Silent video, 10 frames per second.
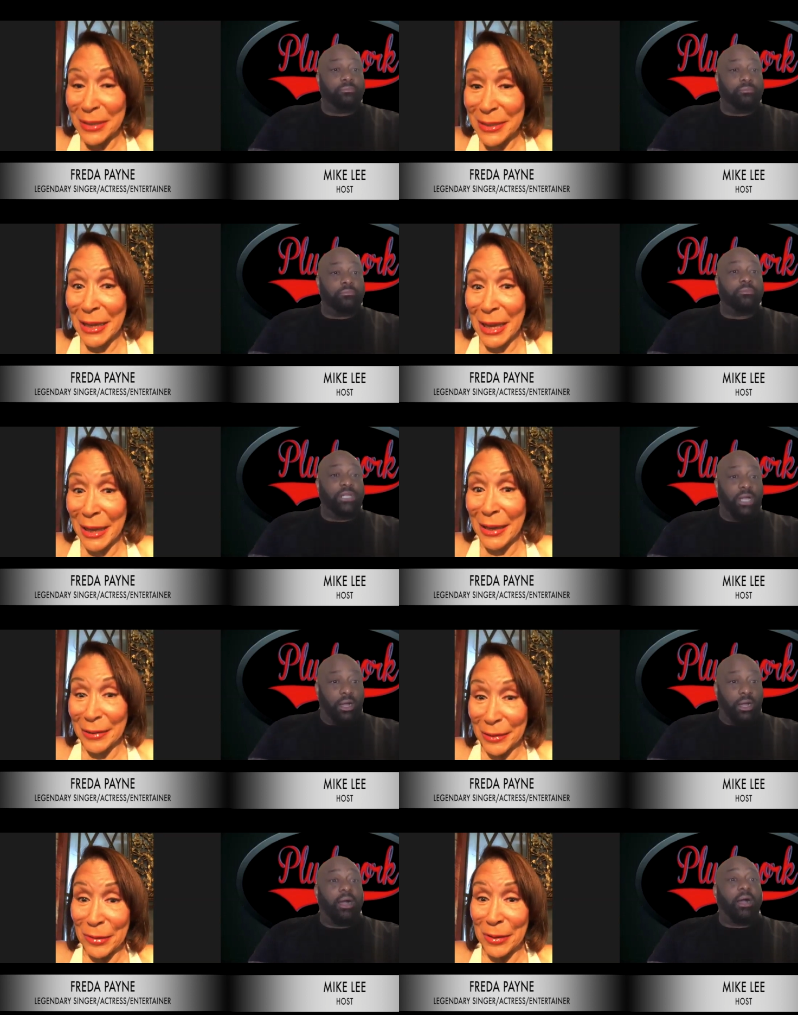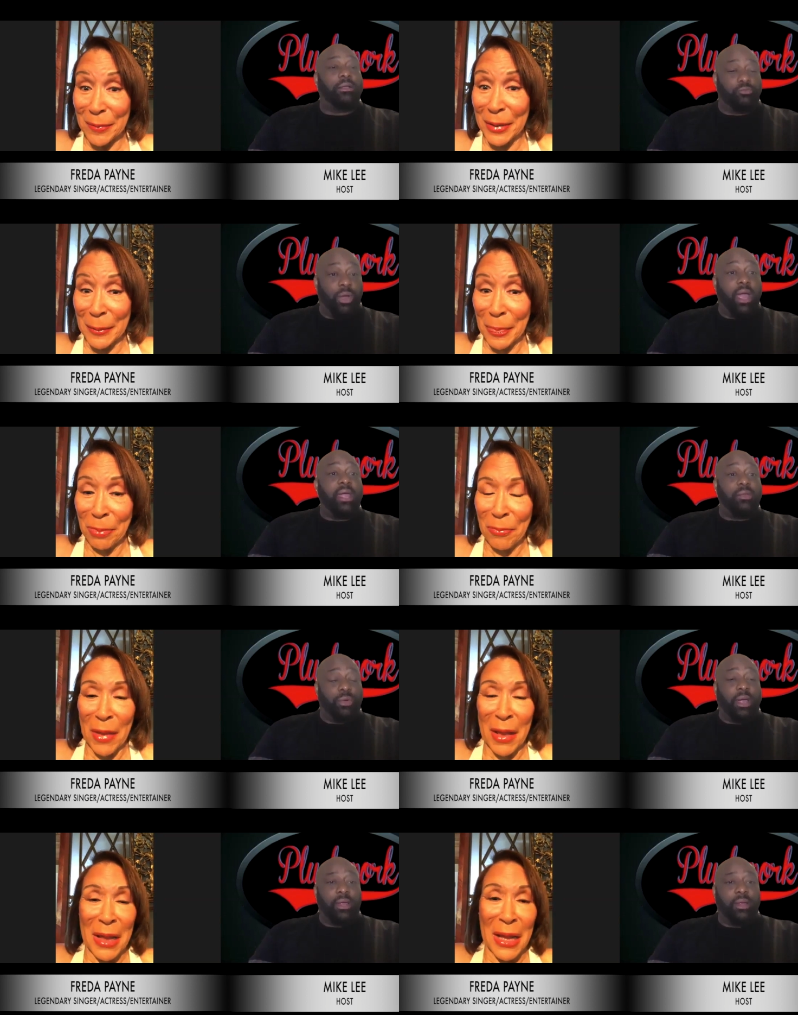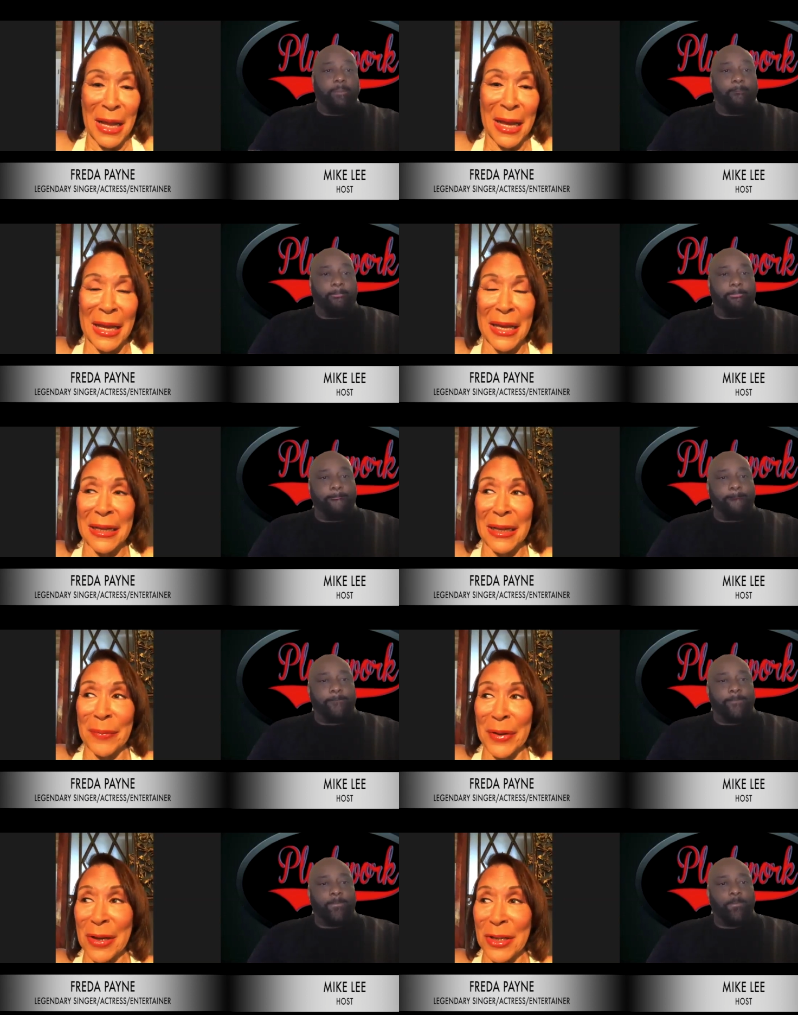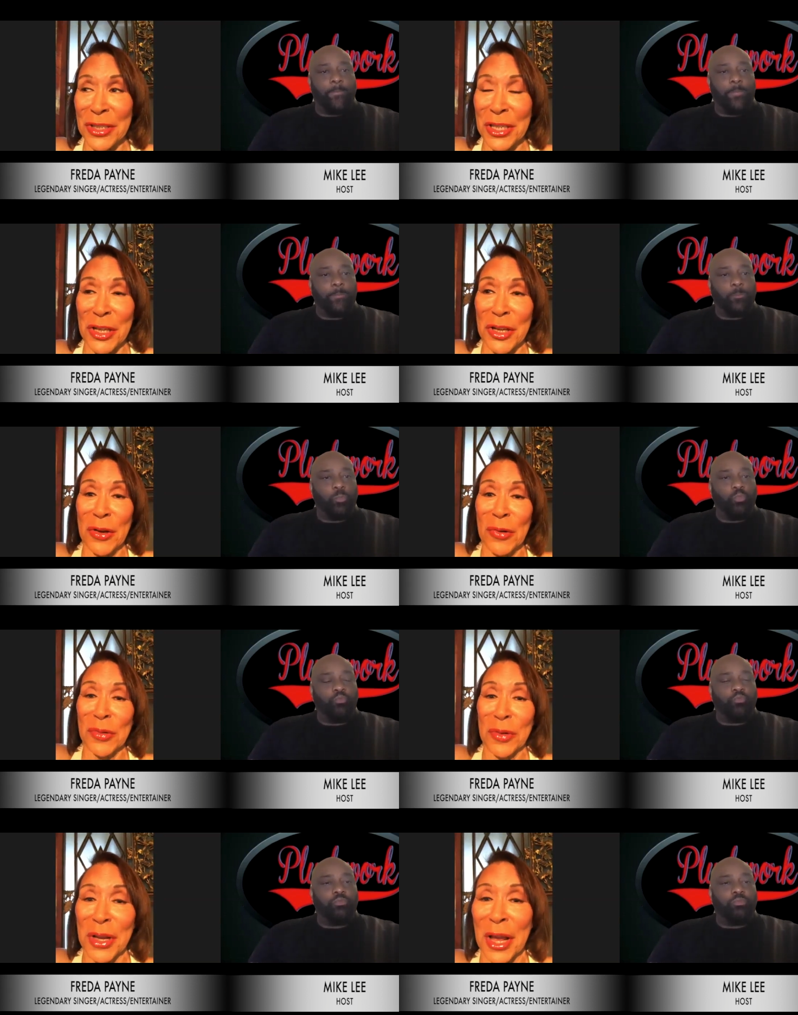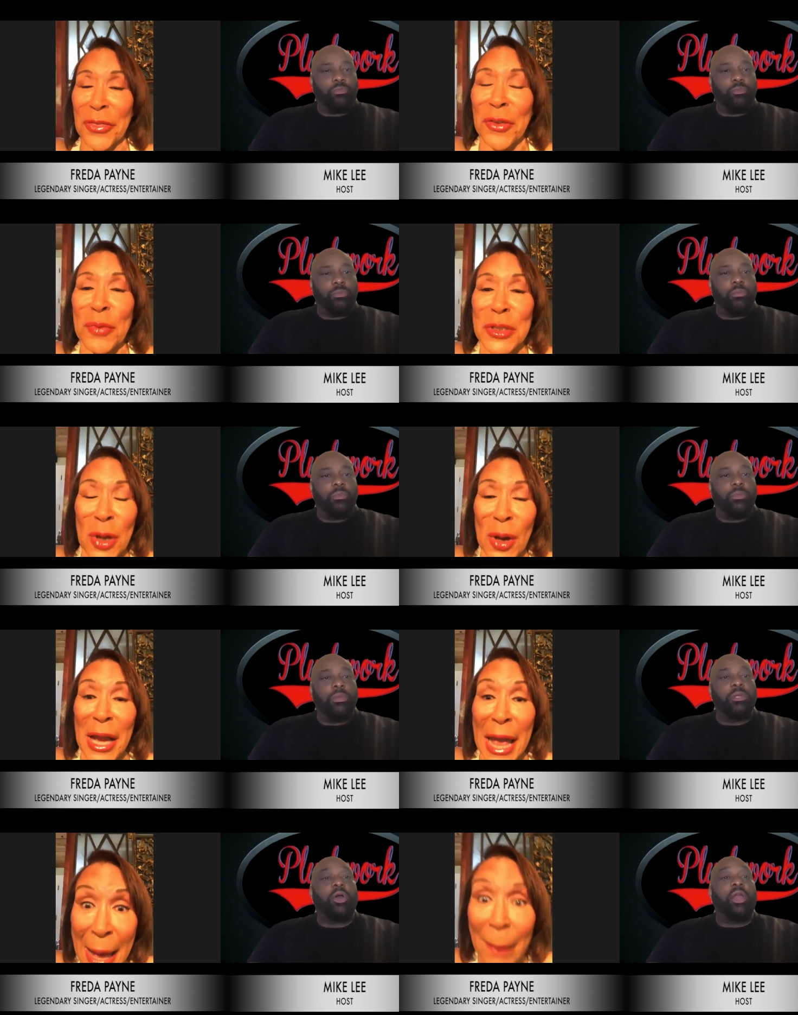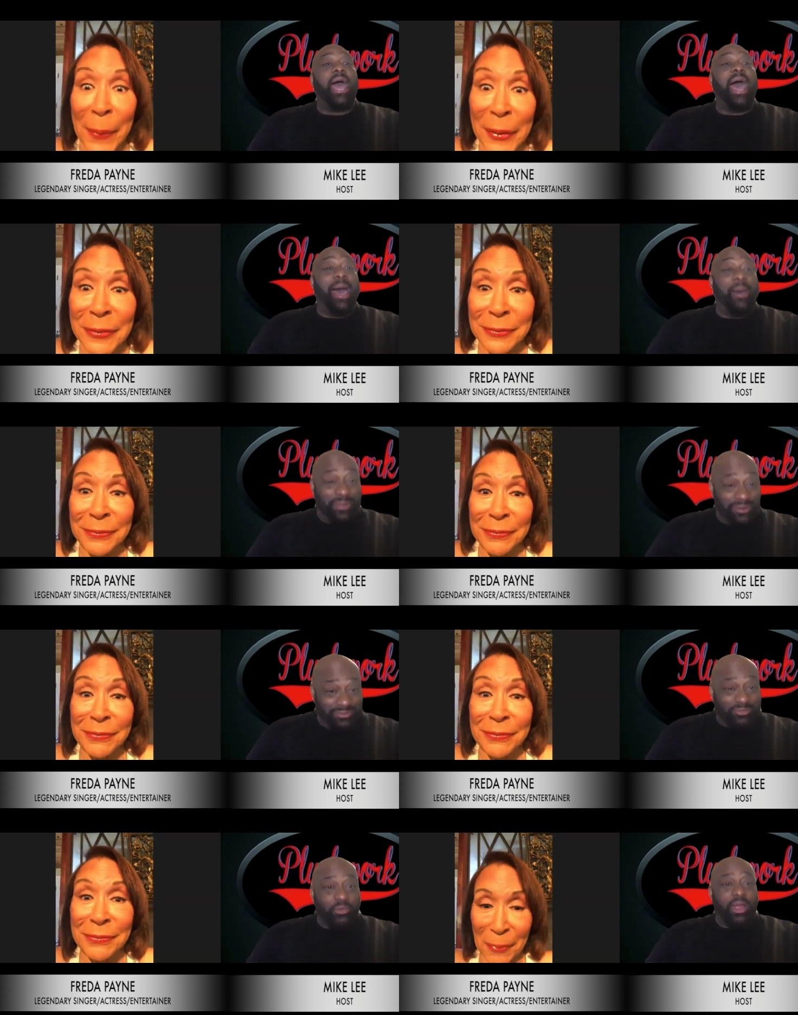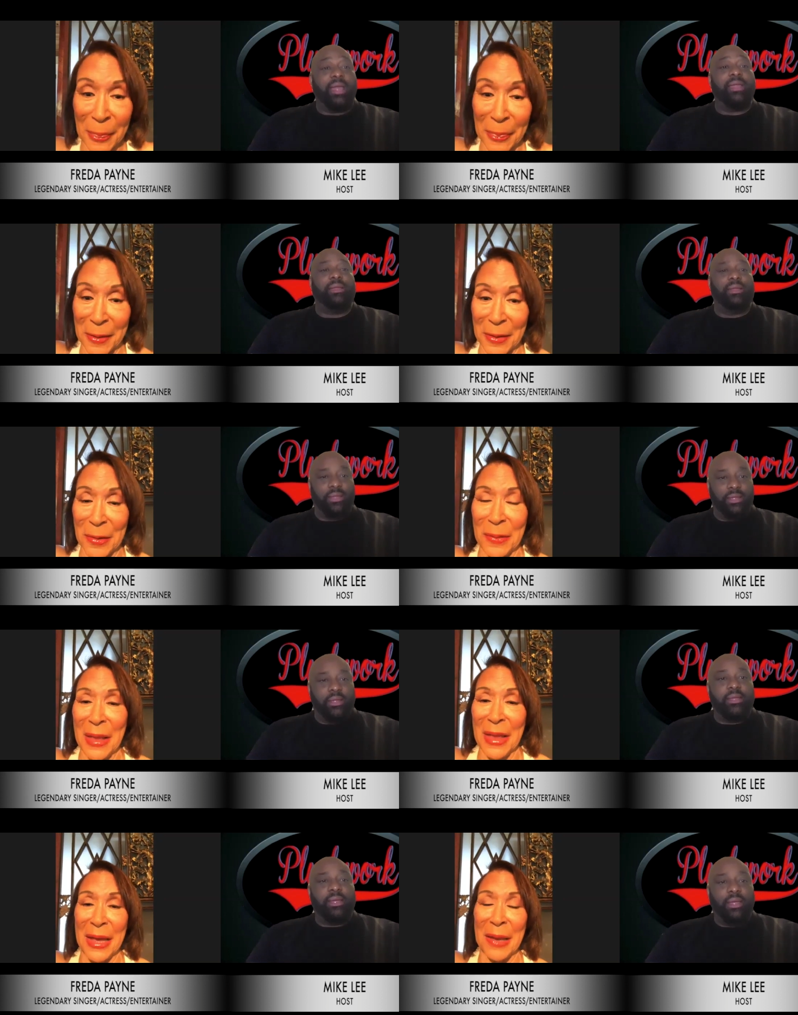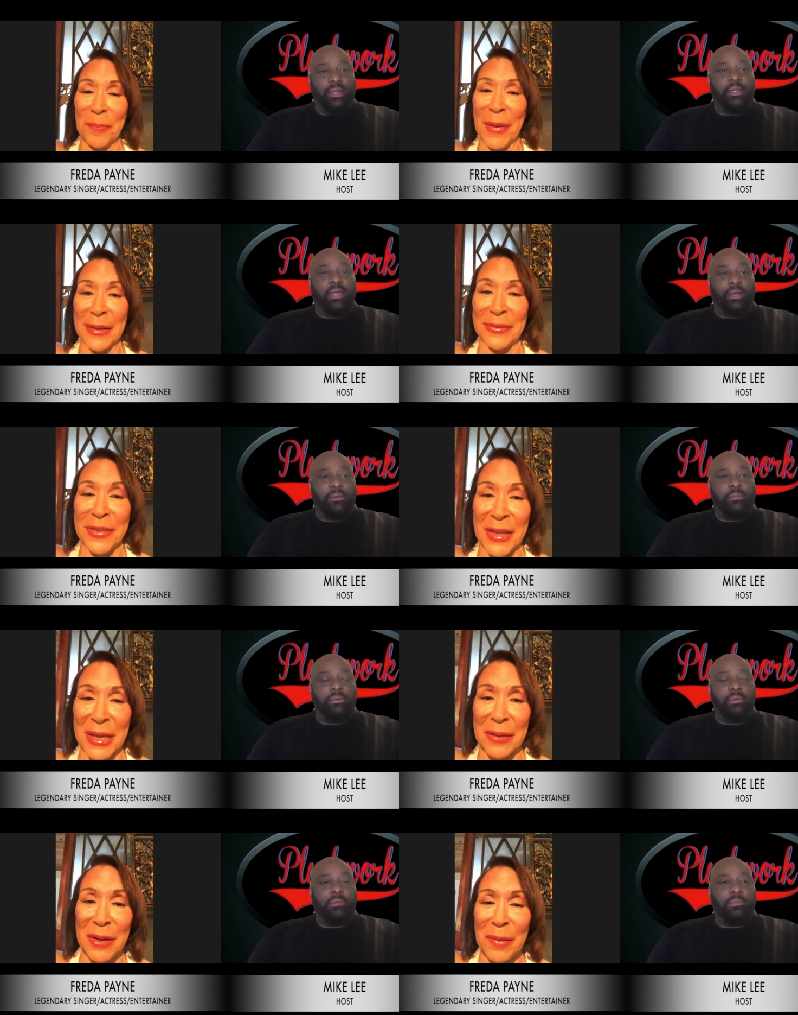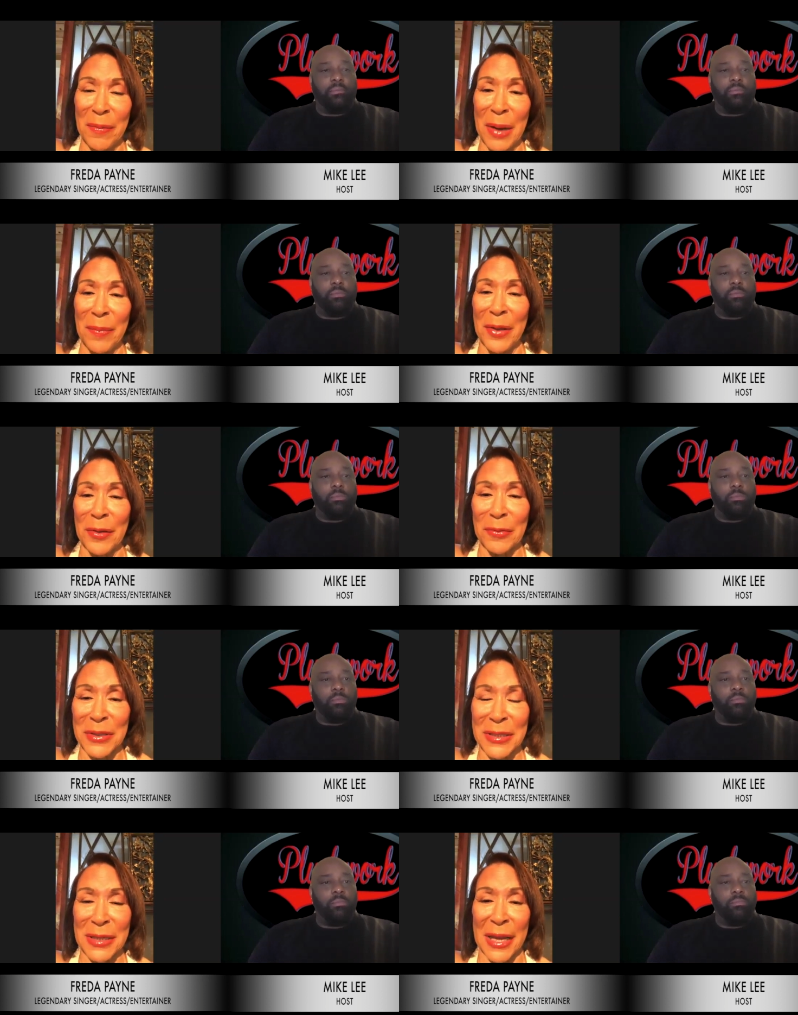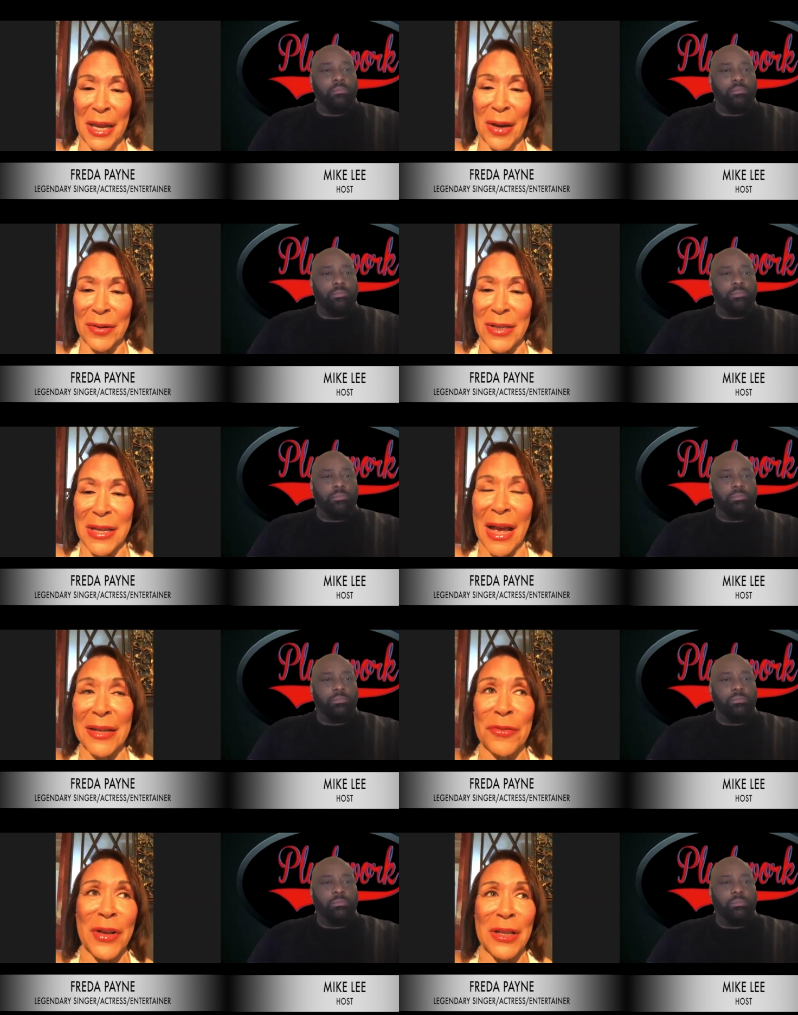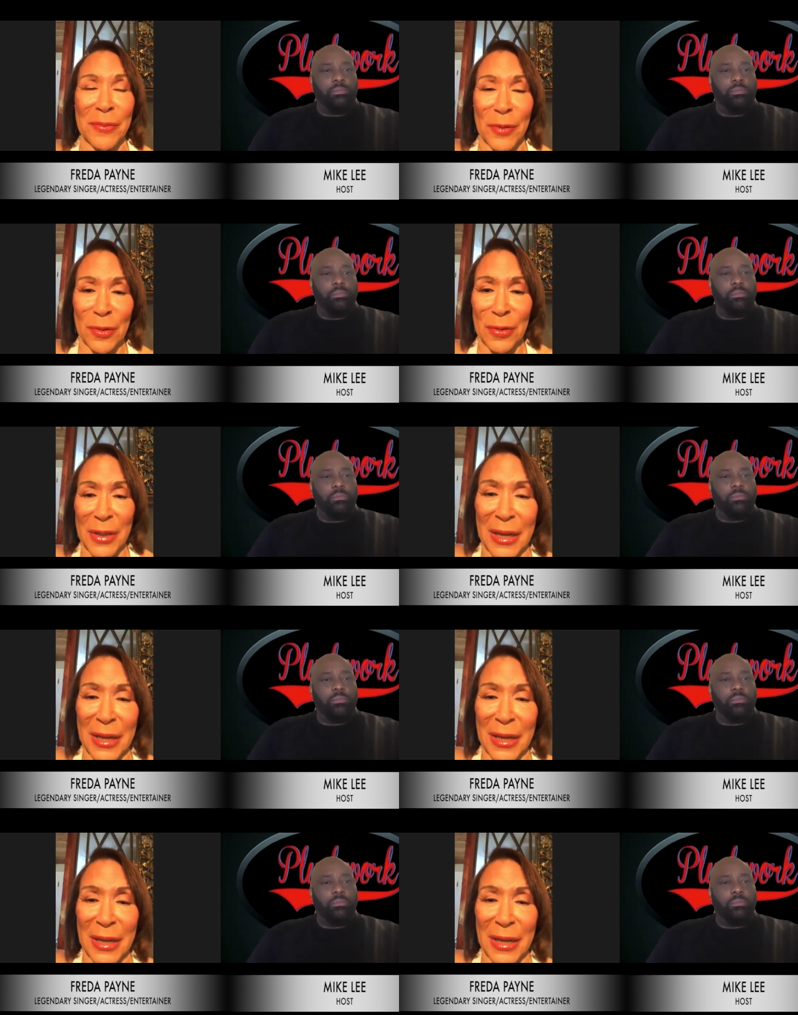Speaker 1: side, you know uh-huh. what I mean? Right, right. And because she knew nothing was going to happen.
Speaker 2: Happen, right?
Speaker 1: You know, and back yeah. then my mother was scared because I developed early.